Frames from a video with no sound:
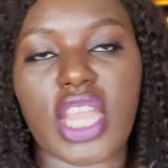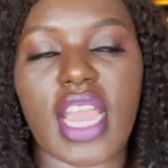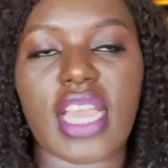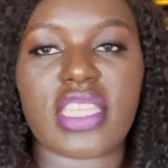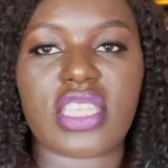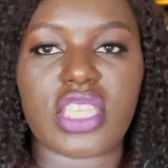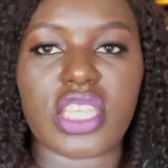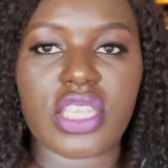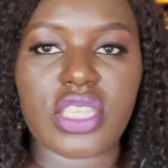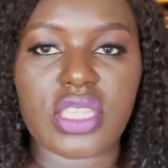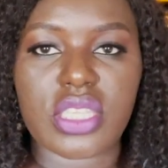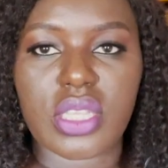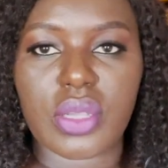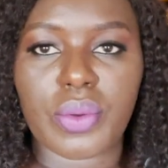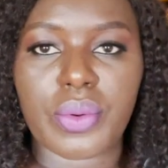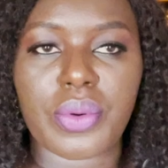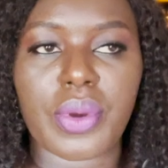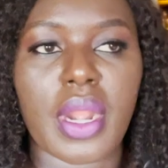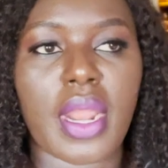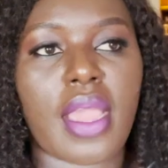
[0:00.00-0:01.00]
has
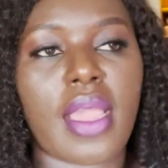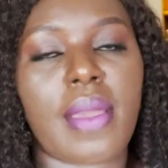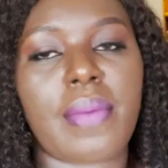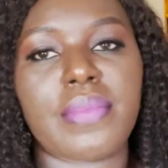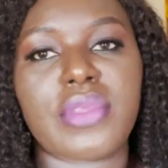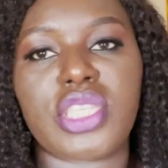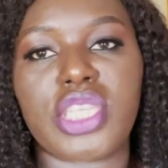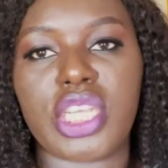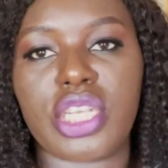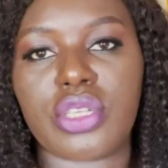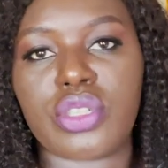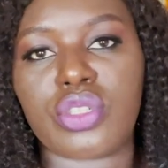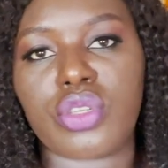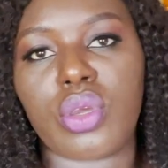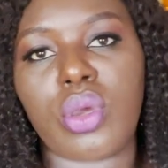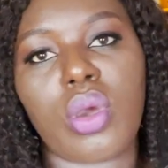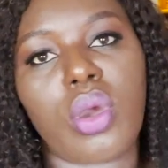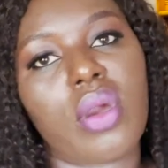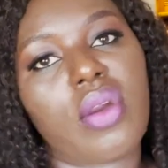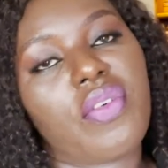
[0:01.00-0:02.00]
Instagram,
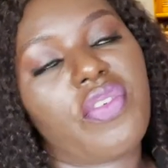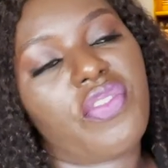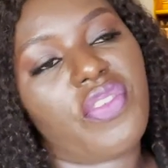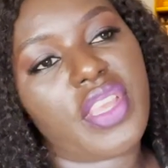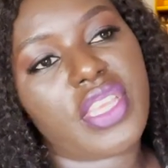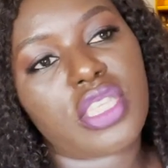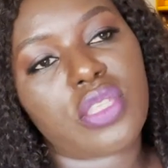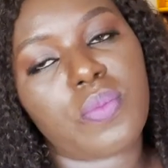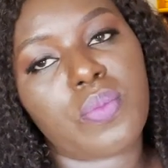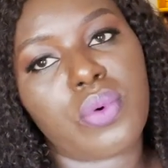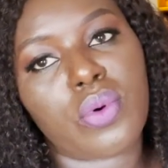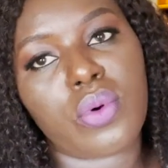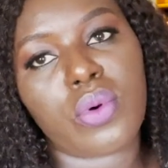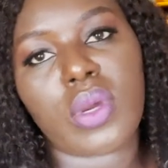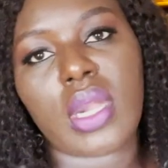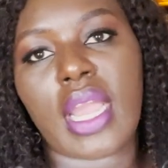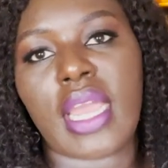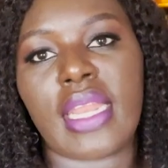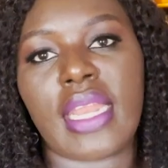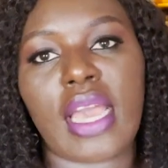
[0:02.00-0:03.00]
TikTok,
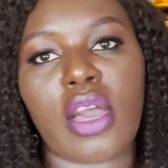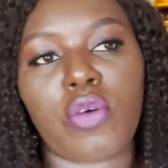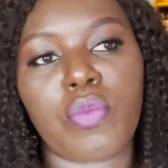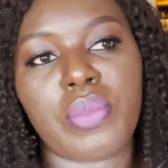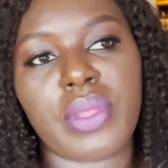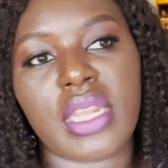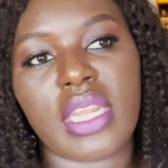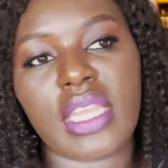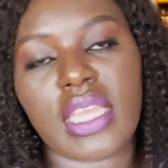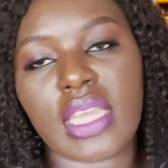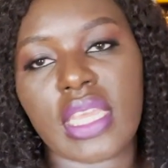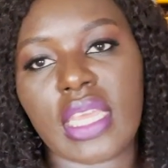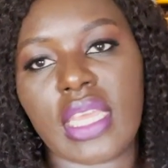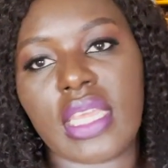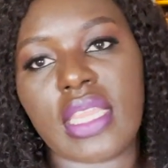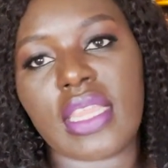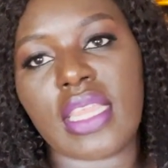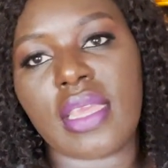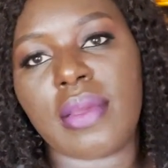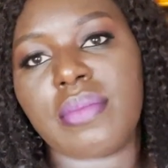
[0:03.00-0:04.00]
Facebook, and I'll be
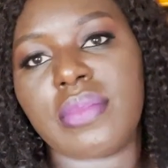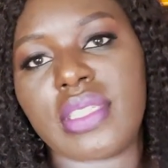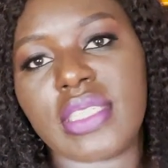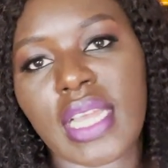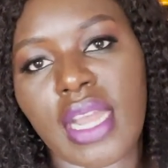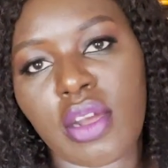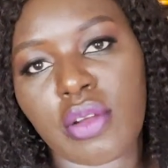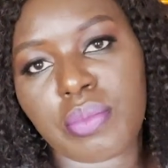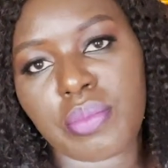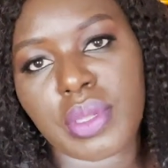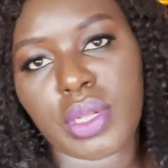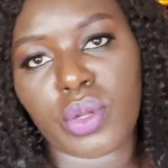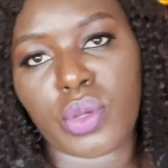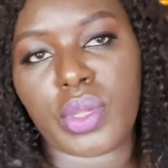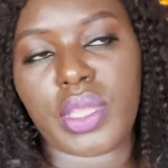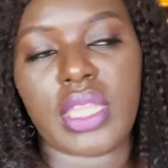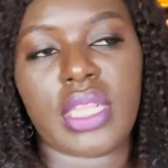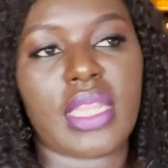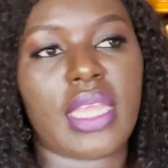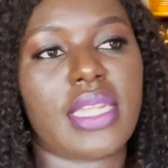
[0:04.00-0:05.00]
linking them down below
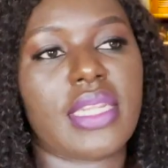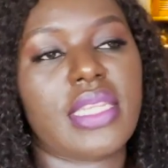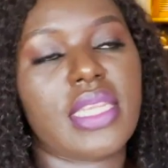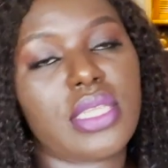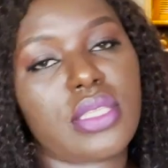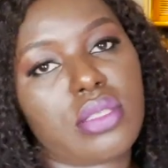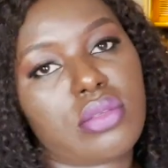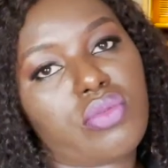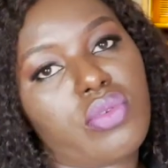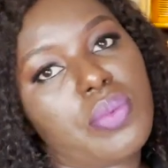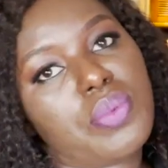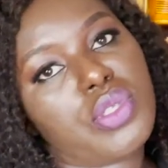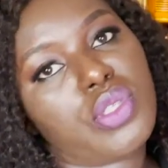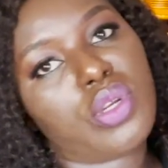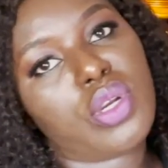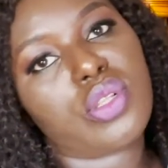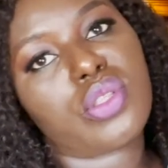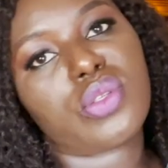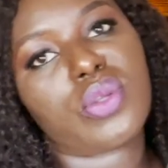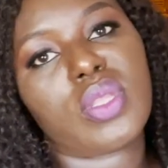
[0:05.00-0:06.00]
in the
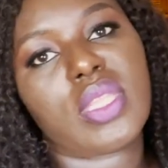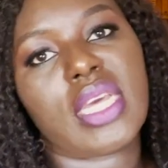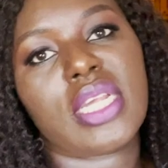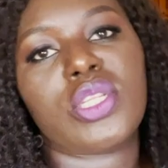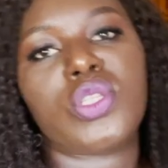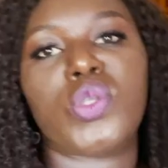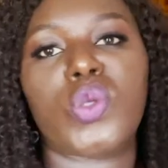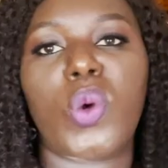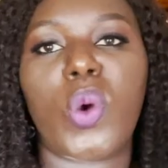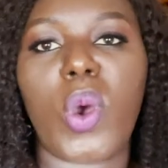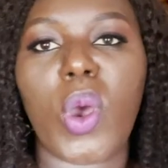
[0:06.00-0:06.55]
description so that you